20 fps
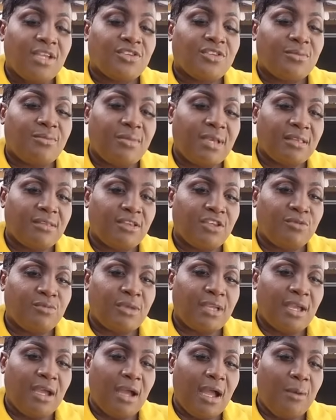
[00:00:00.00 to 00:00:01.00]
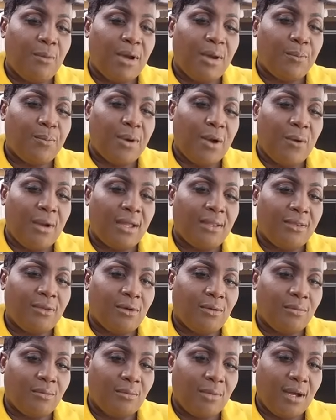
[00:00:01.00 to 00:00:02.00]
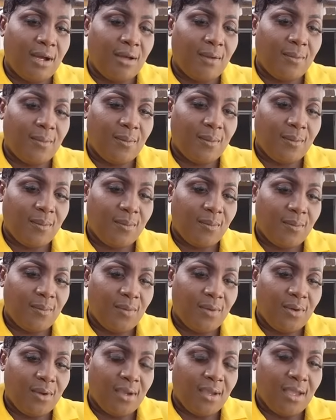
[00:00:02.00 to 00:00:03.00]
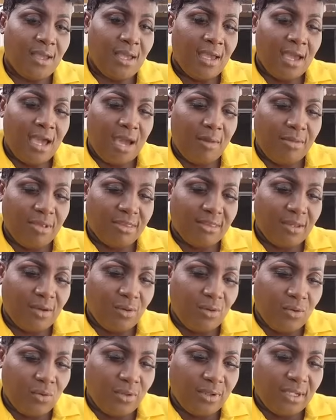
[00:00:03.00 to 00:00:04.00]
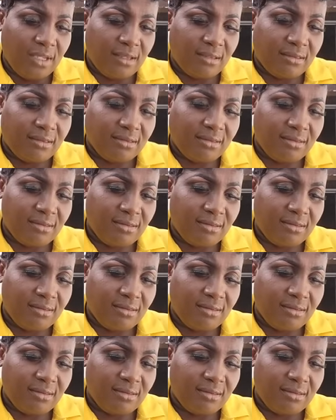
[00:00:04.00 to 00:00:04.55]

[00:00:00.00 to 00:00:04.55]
She messaged me our power number. I me say, who this?